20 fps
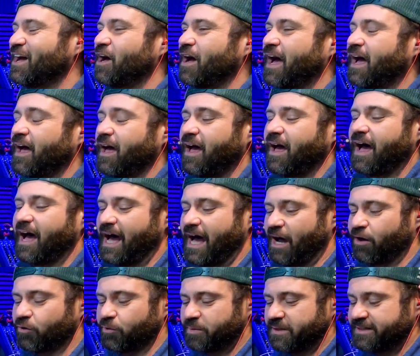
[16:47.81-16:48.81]
I would
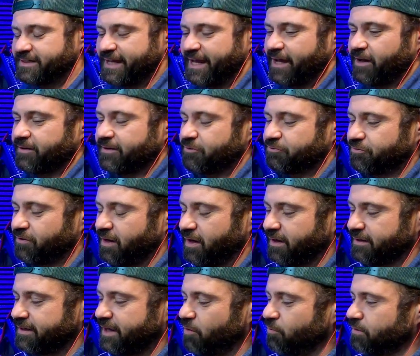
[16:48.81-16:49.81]
be down if
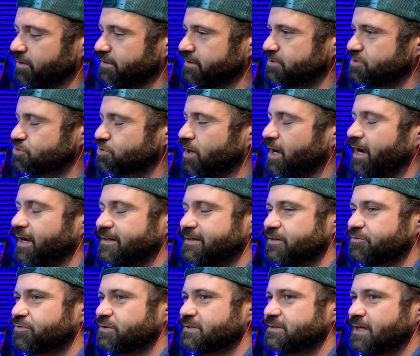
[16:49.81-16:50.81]
y'all wanted to try
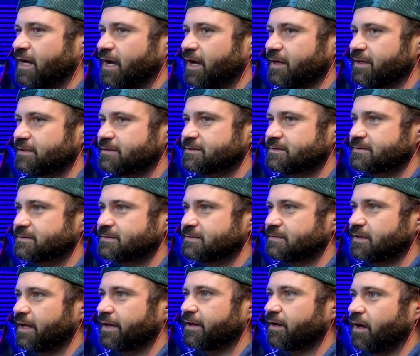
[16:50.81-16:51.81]
different diets,
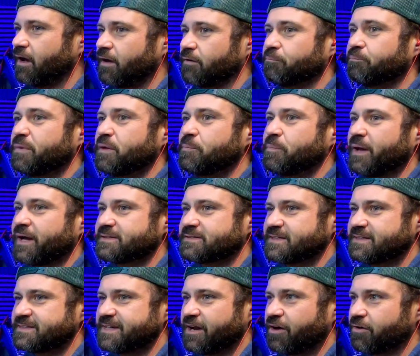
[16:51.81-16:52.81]
like be
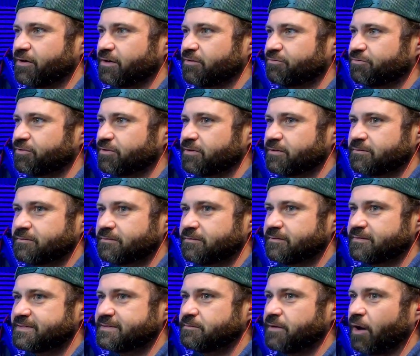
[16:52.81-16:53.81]
pescatarian for
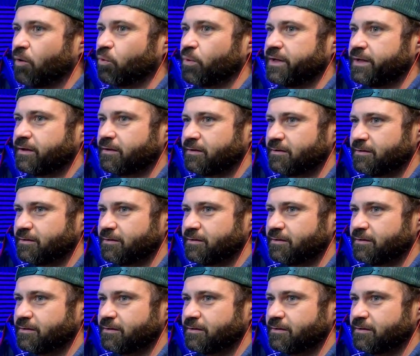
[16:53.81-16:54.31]
a week.